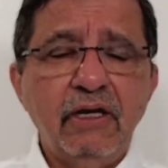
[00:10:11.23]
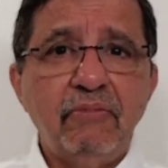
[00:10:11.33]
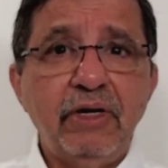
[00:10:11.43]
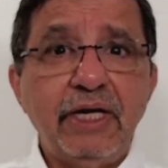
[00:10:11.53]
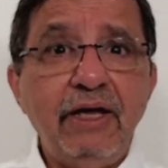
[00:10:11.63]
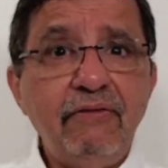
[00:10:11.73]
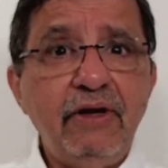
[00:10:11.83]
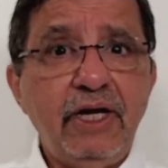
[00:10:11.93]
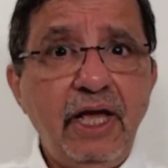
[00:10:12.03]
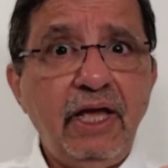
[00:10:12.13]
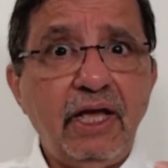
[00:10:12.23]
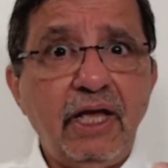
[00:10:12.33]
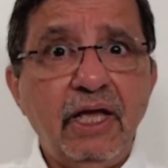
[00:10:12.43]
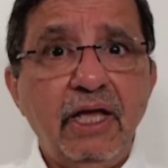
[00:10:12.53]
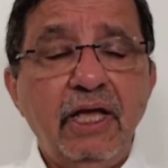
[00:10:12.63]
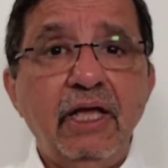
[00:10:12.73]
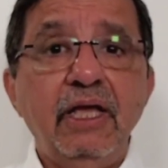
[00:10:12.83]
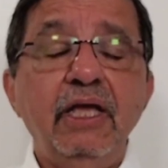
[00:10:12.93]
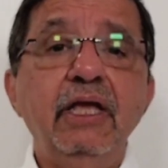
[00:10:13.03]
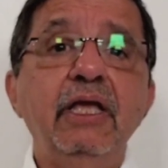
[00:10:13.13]
But every day
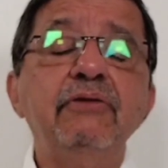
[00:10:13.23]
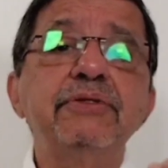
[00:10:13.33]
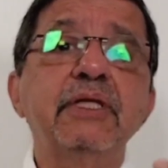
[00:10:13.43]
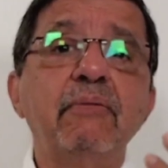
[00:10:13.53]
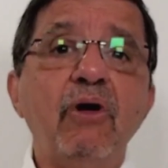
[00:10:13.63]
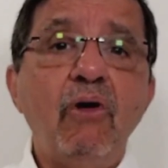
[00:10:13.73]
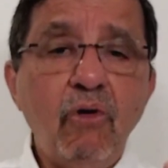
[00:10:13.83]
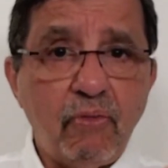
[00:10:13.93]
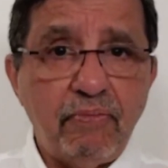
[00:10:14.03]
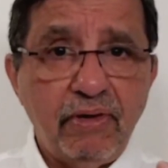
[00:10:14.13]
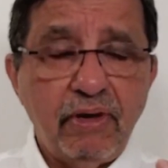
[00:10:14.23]
he gives them hope